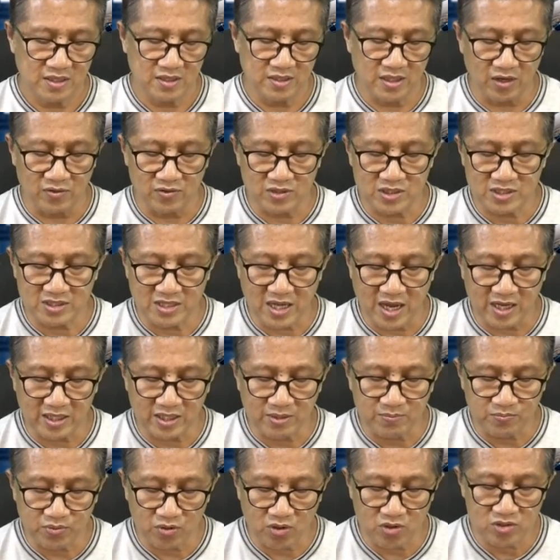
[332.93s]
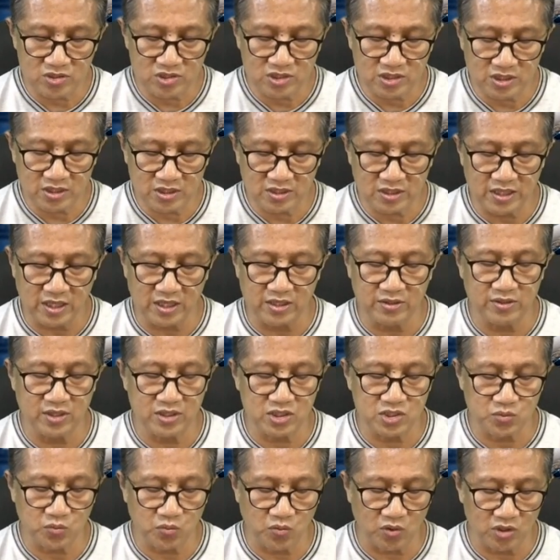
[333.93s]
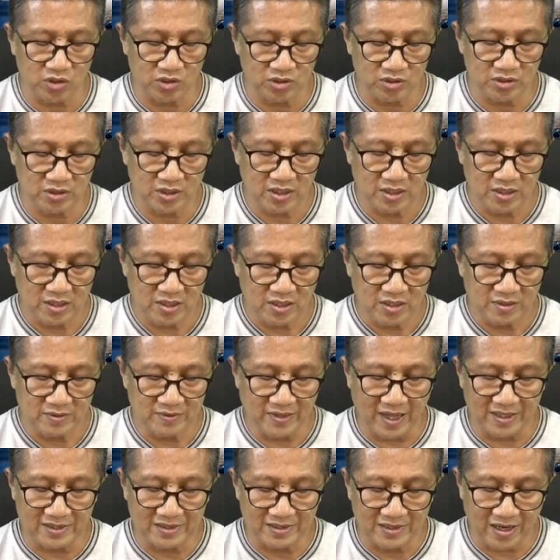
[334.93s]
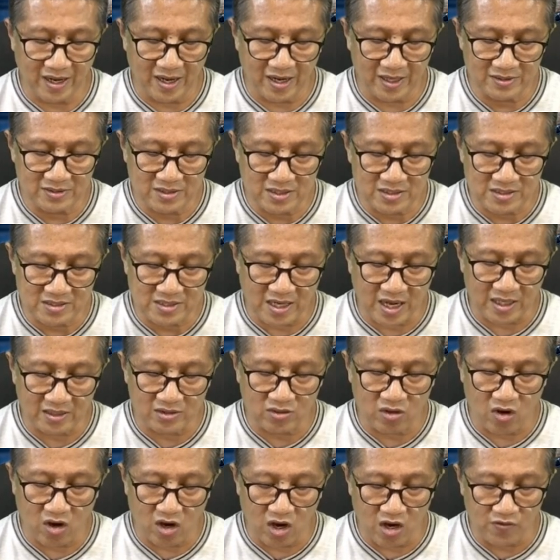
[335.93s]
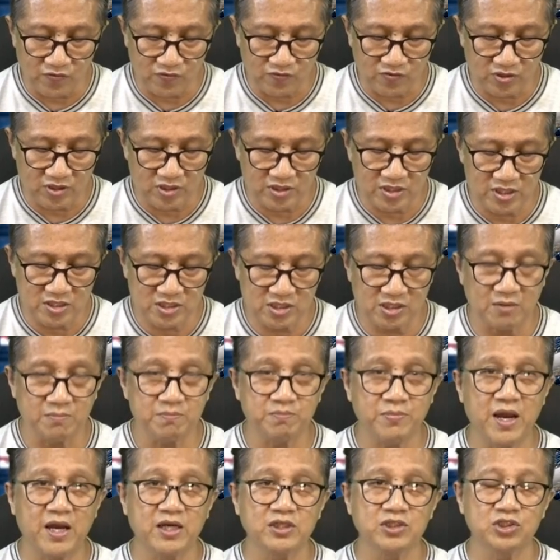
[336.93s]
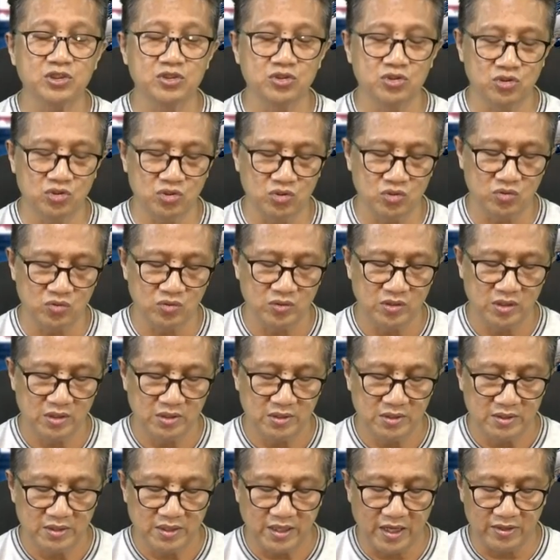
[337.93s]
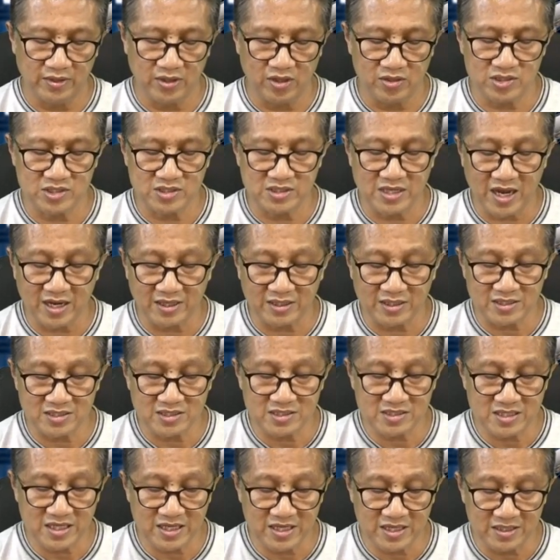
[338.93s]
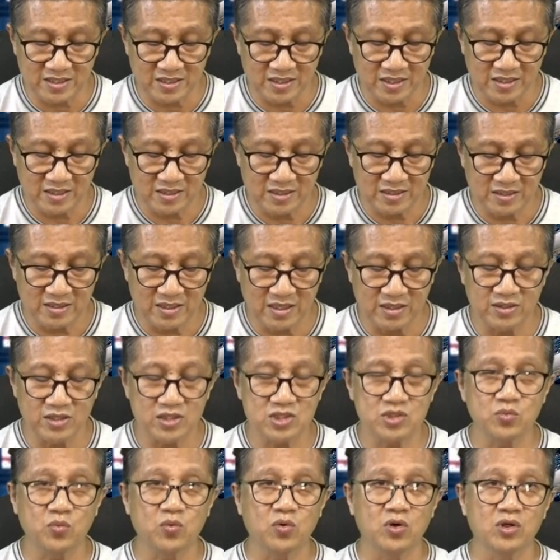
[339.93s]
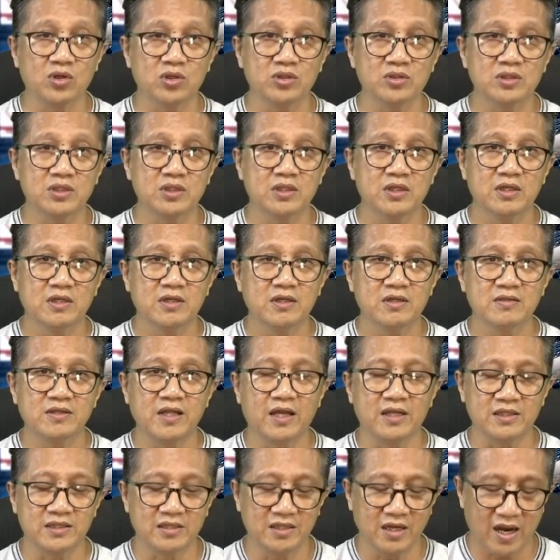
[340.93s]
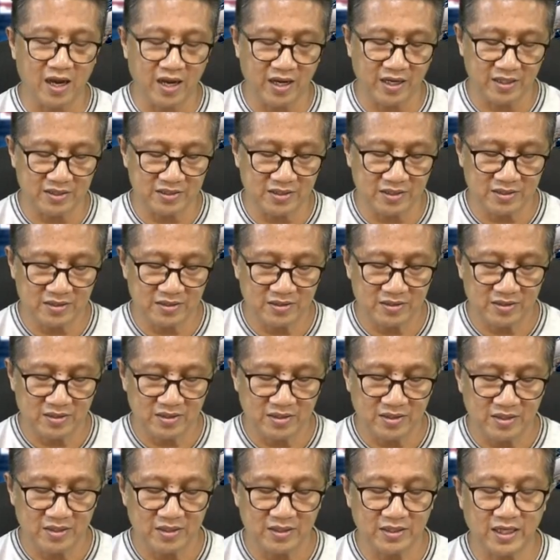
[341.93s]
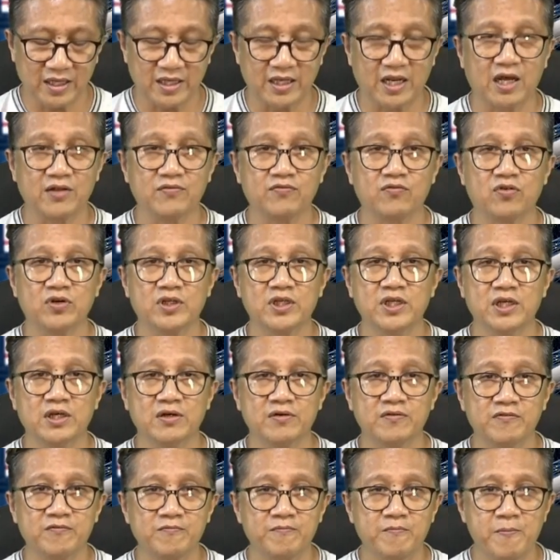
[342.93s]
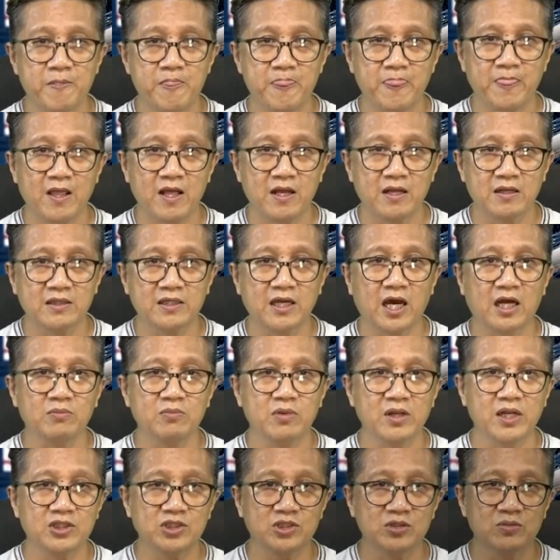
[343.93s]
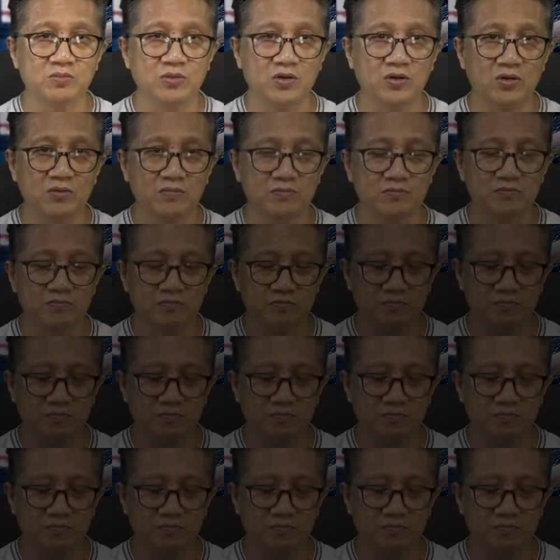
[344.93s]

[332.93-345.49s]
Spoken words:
there is not a person in this world that God does not offer His compassion to, and there's not a sin in this world that God cannot forgive. God bless you both.